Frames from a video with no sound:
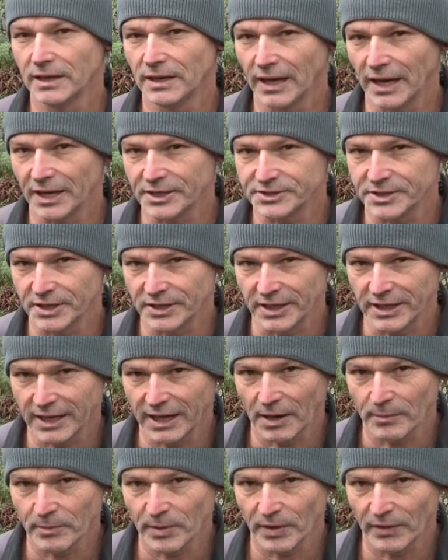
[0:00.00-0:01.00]
how to set the
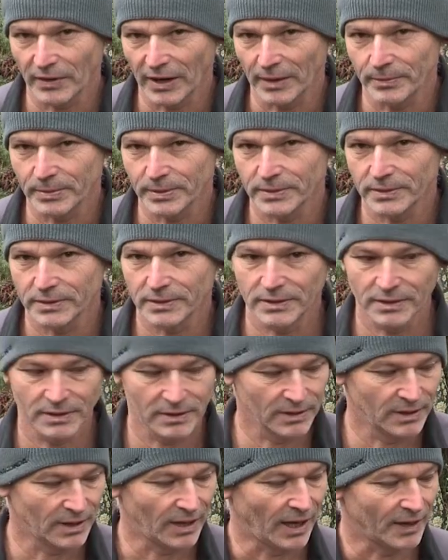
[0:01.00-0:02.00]
camera up
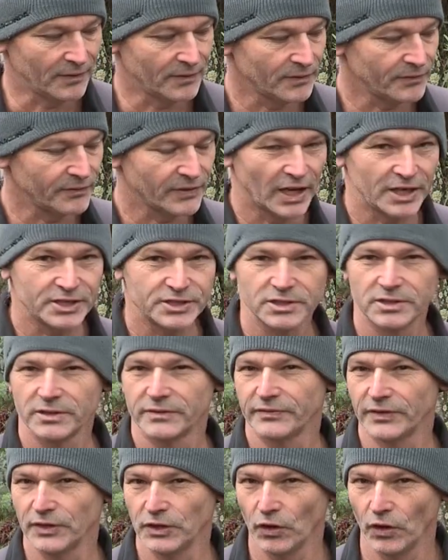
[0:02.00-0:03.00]
and the flash
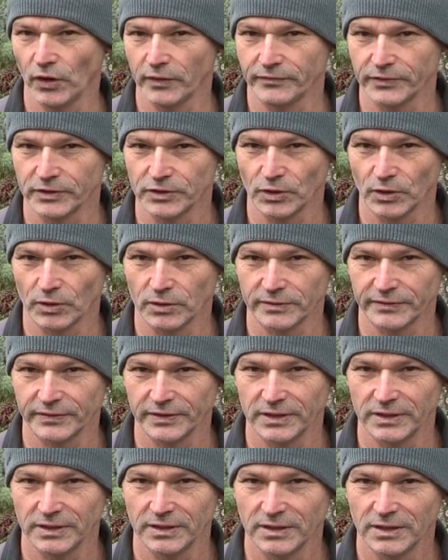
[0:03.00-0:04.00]
for night
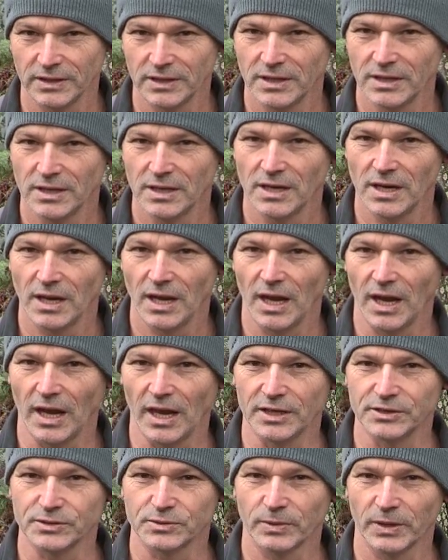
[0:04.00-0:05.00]
photography,
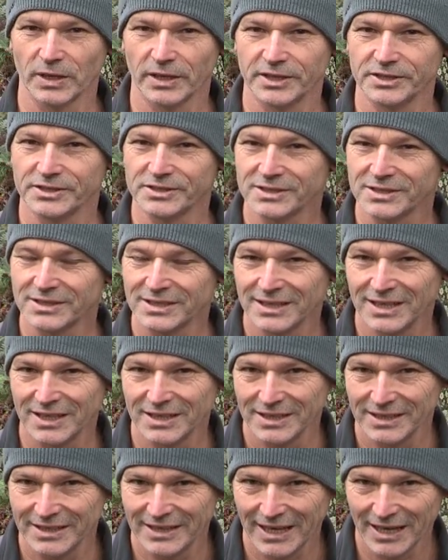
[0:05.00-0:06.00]
as well as
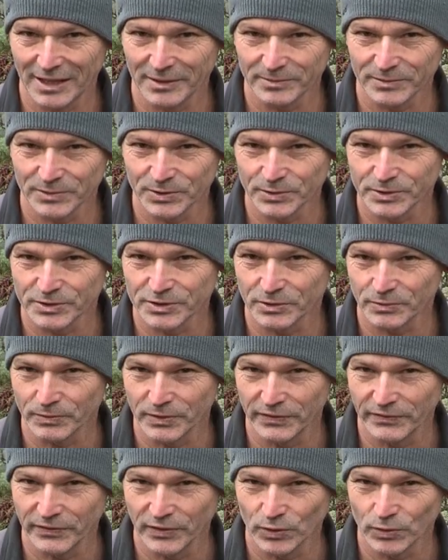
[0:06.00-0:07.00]
getting the animals that
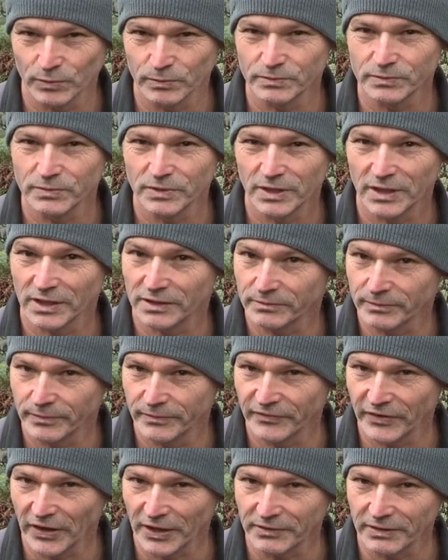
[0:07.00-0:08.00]
we film and
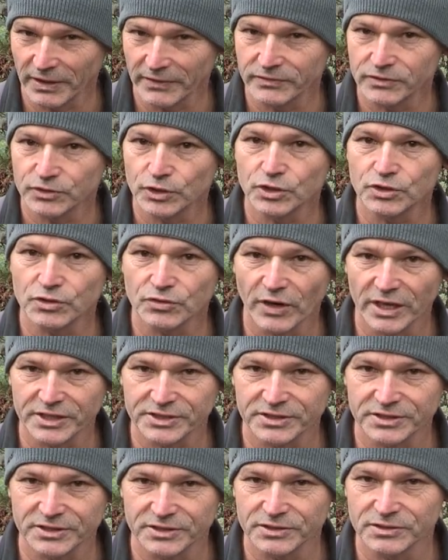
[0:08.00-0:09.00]
photograph to
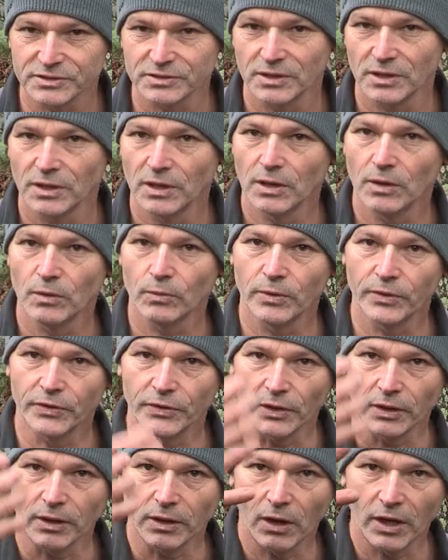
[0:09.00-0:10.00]
trust us with
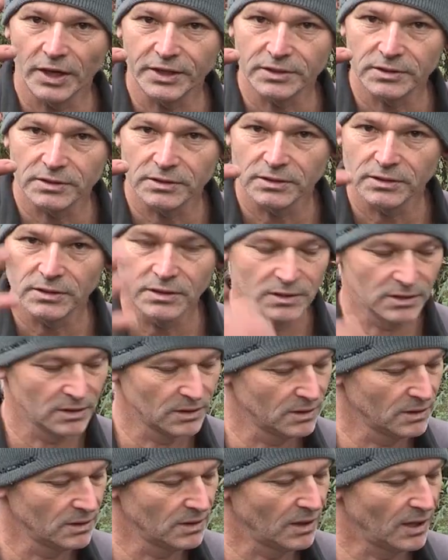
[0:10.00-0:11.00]
the light
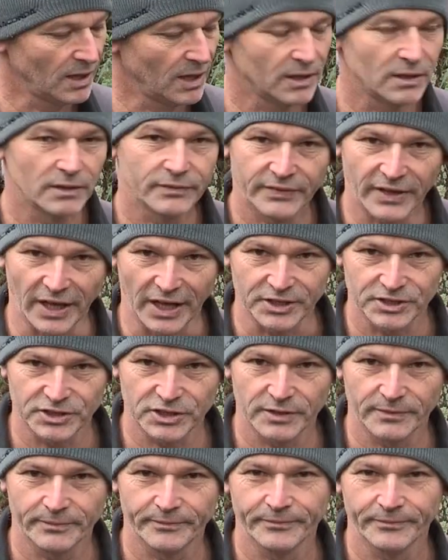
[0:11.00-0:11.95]
and the flash.